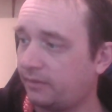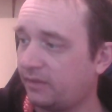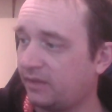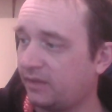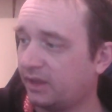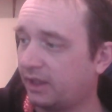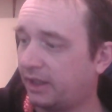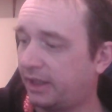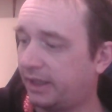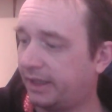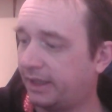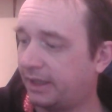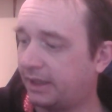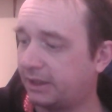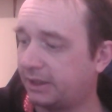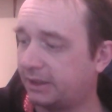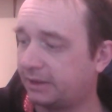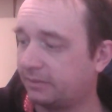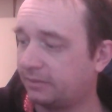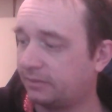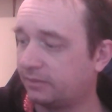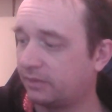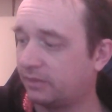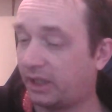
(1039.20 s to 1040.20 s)

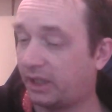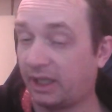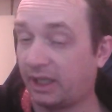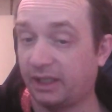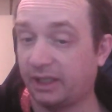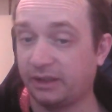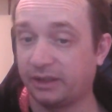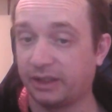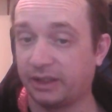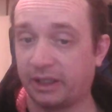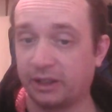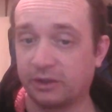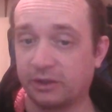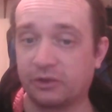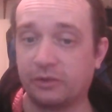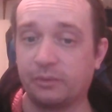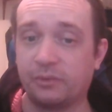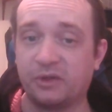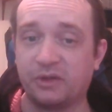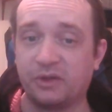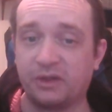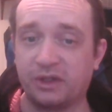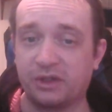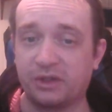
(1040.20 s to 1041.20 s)
I hadn't actually
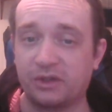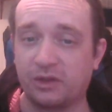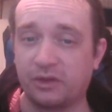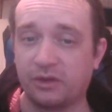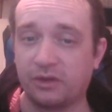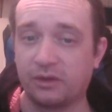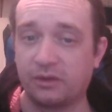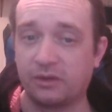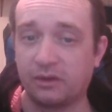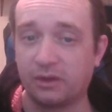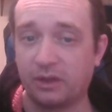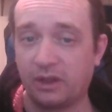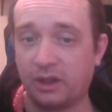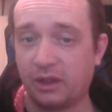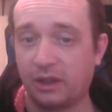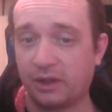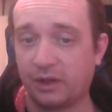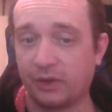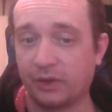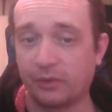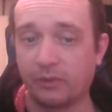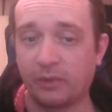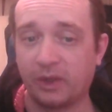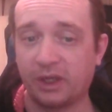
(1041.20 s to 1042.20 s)
put this on
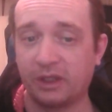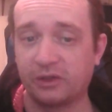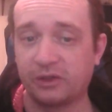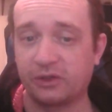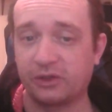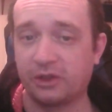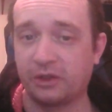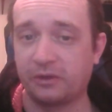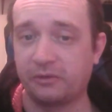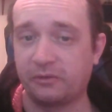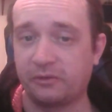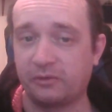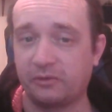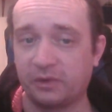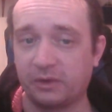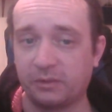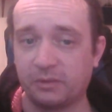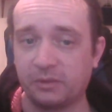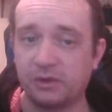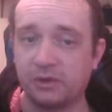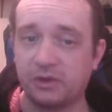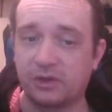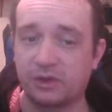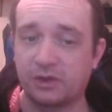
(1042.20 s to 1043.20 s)
the right shelf. It
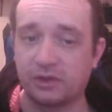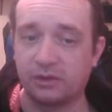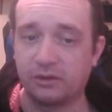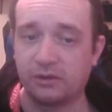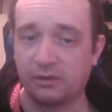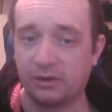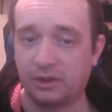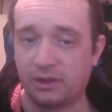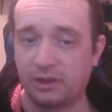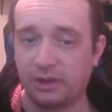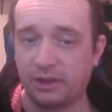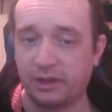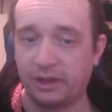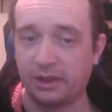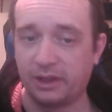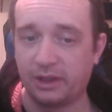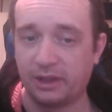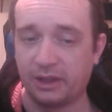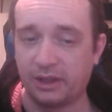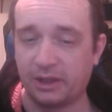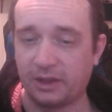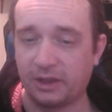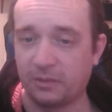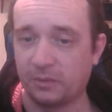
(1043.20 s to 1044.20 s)
was
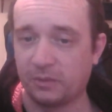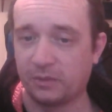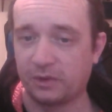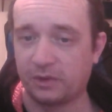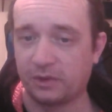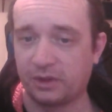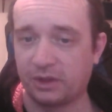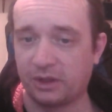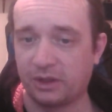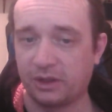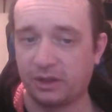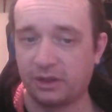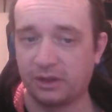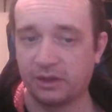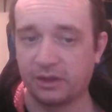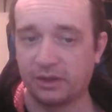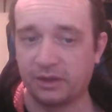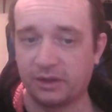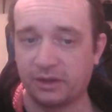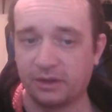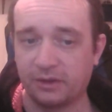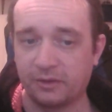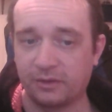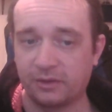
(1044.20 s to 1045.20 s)
in with the
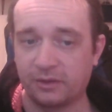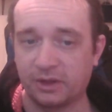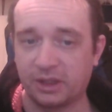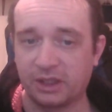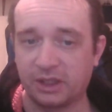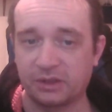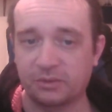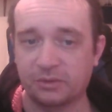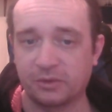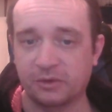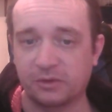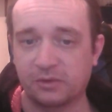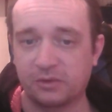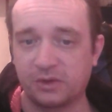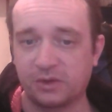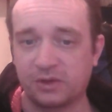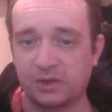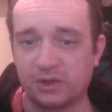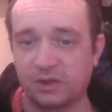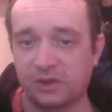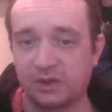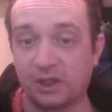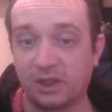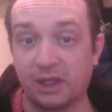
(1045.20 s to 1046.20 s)
other Xbox
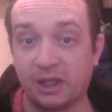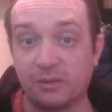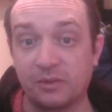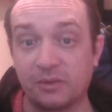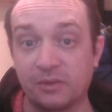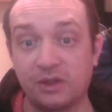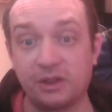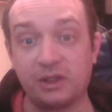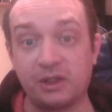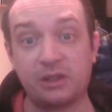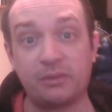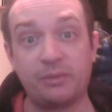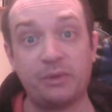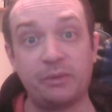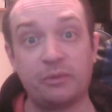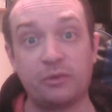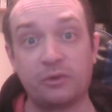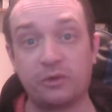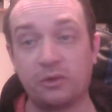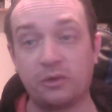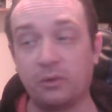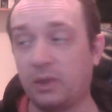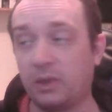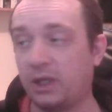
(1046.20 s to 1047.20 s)
360 games that need to be
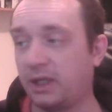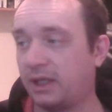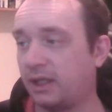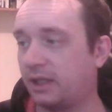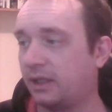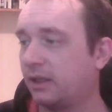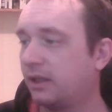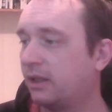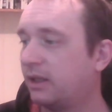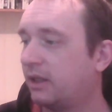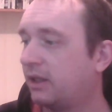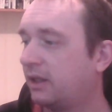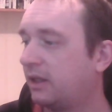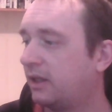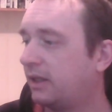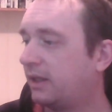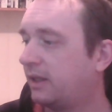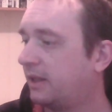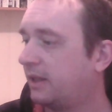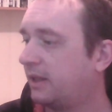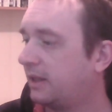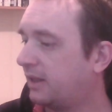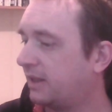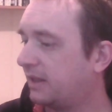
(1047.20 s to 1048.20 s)
put away.
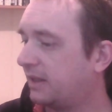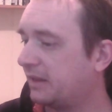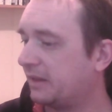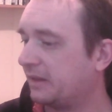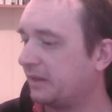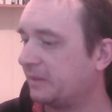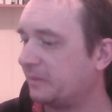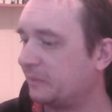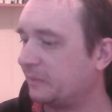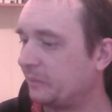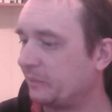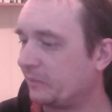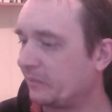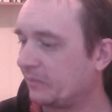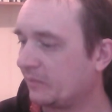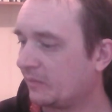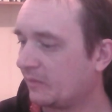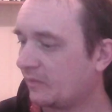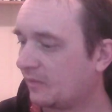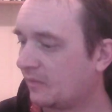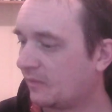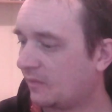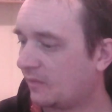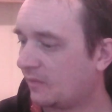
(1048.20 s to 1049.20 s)
But
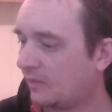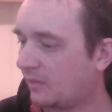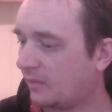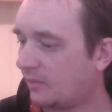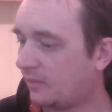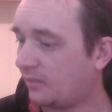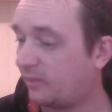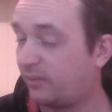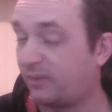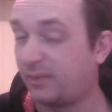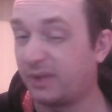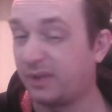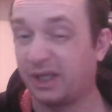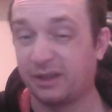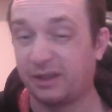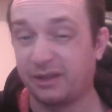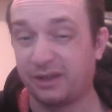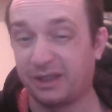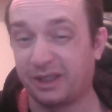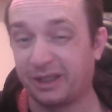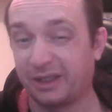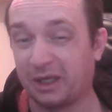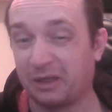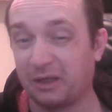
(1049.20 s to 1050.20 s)
yeah,
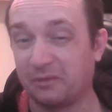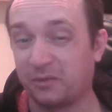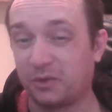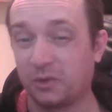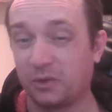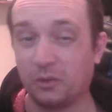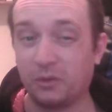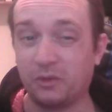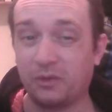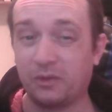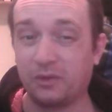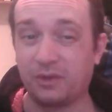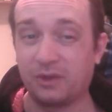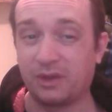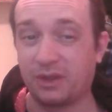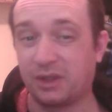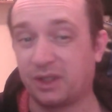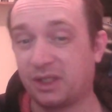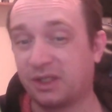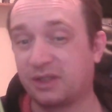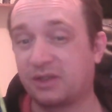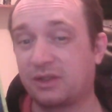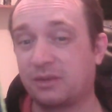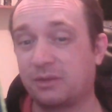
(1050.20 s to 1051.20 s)
now that I've done
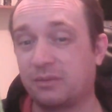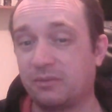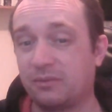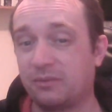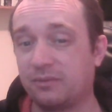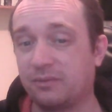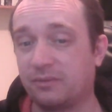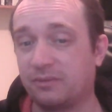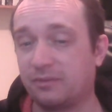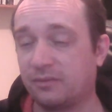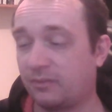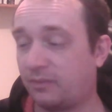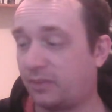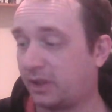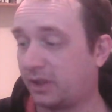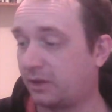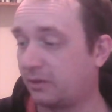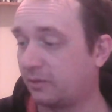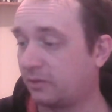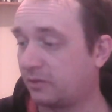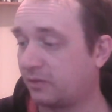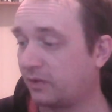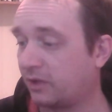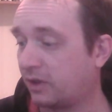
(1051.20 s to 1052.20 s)
this
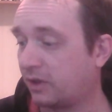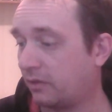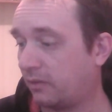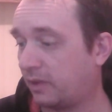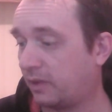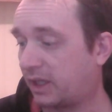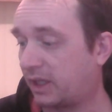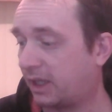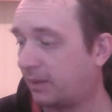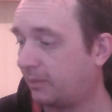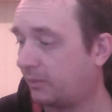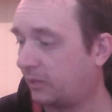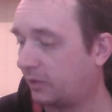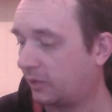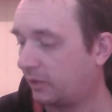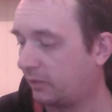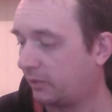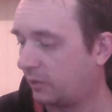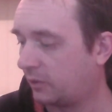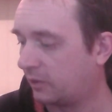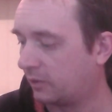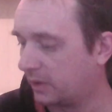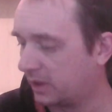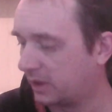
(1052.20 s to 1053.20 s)
pickups video, I can put them
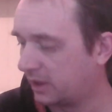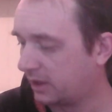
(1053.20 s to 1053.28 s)
all away.